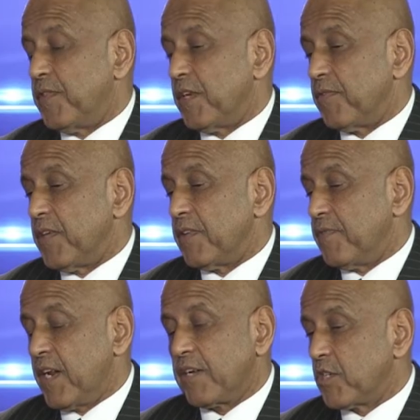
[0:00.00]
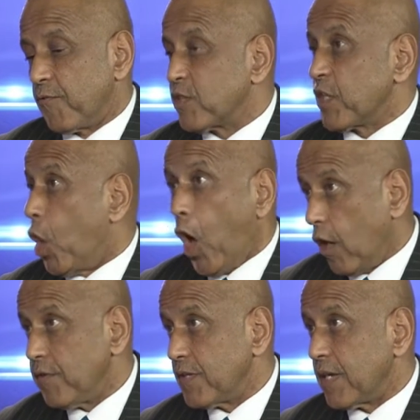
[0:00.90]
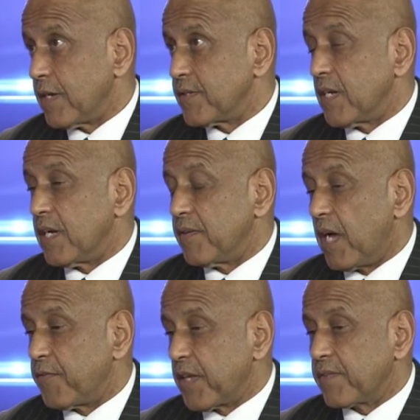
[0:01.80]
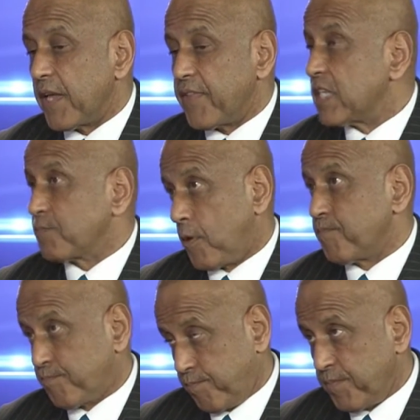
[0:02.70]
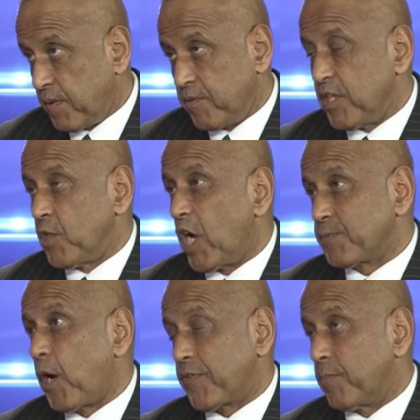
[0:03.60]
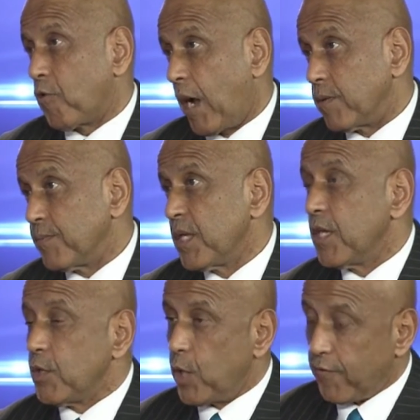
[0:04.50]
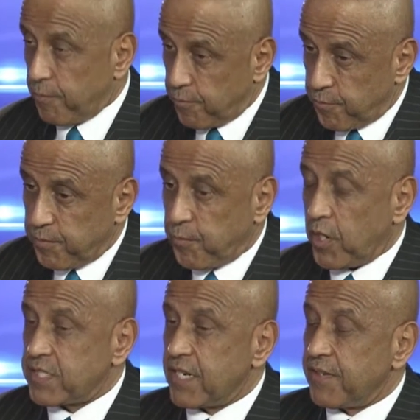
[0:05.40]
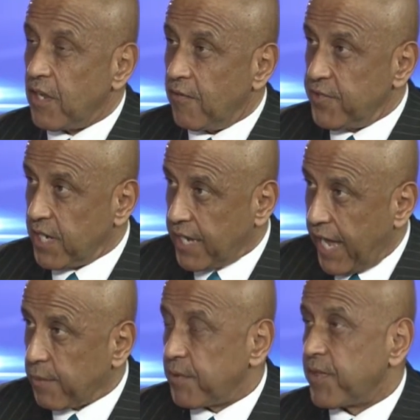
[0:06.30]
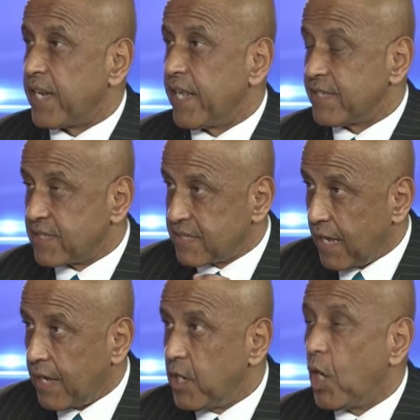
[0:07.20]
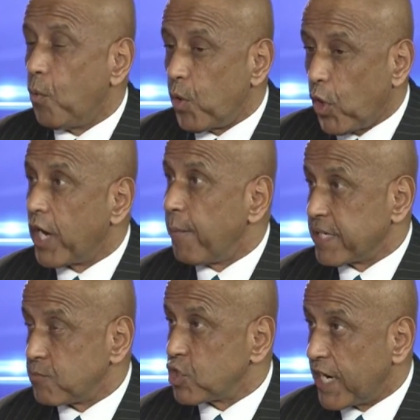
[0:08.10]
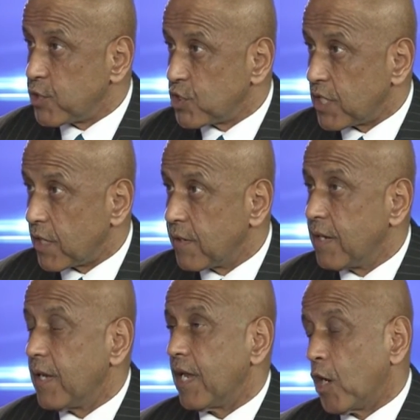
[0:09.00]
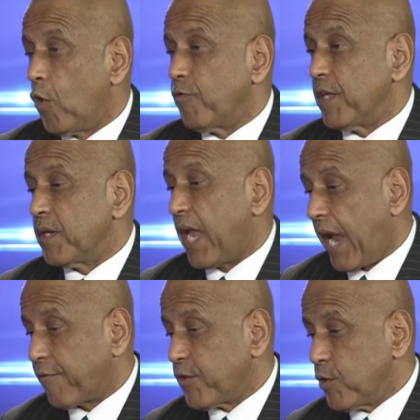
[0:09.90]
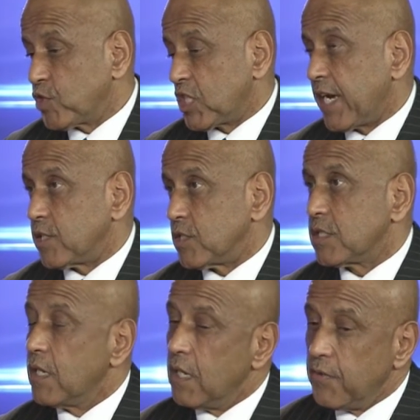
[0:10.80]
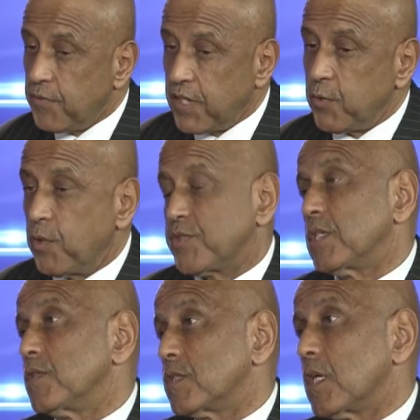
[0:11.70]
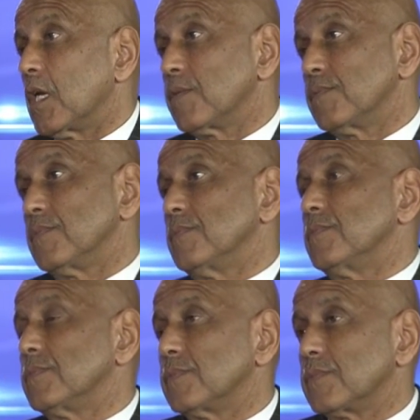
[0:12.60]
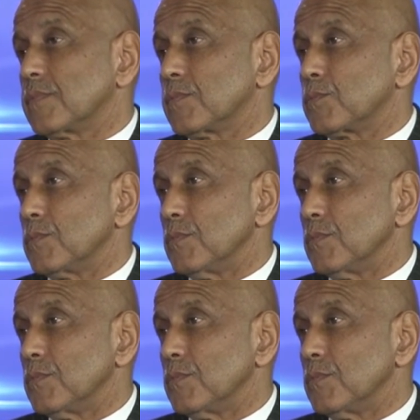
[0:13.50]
they, they're, they're not diverse at all. And uh, I think that that's in large part the problem. You have a president of the Academy that has said, we're going to make some changes here. And hopefully, after those changes, then you won't see this again. Let's bring the